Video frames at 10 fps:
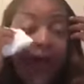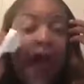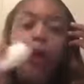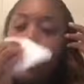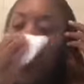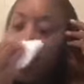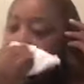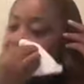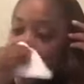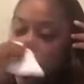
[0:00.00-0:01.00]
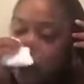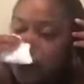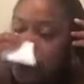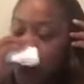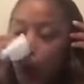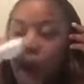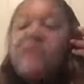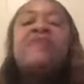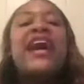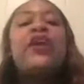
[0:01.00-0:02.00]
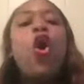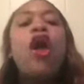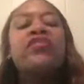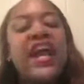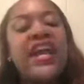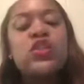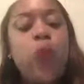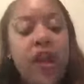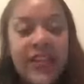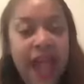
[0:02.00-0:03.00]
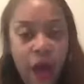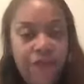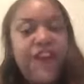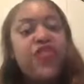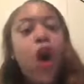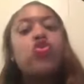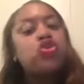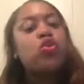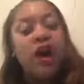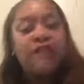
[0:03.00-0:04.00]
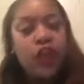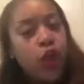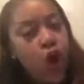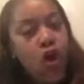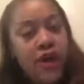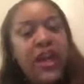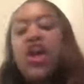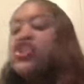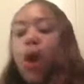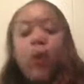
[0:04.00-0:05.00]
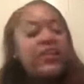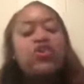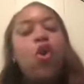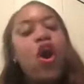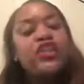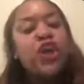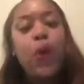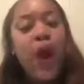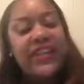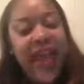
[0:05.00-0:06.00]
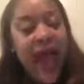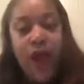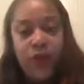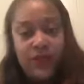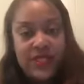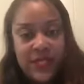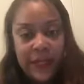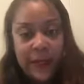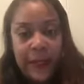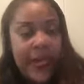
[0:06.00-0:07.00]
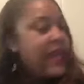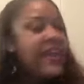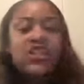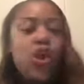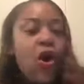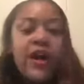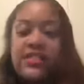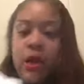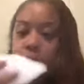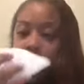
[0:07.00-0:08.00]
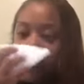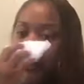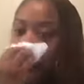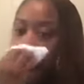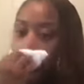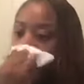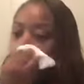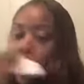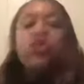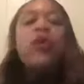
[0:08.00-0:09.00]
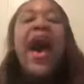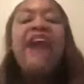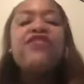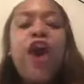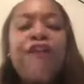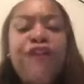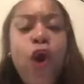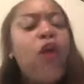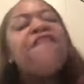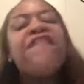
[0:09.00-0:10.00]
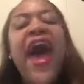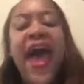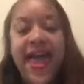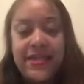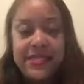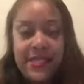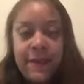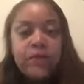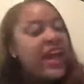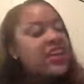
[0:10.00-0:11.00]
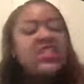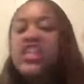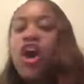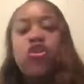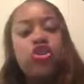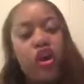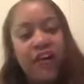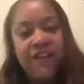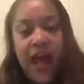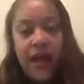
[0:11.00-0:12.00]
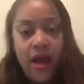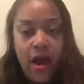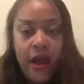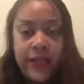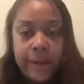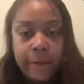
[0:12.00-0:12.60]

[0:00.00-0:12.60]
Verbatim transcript: our Bible says that all things work out for those who love the Lord. So it's going to work out. It's going to work out. You have no food fast and still glorify God.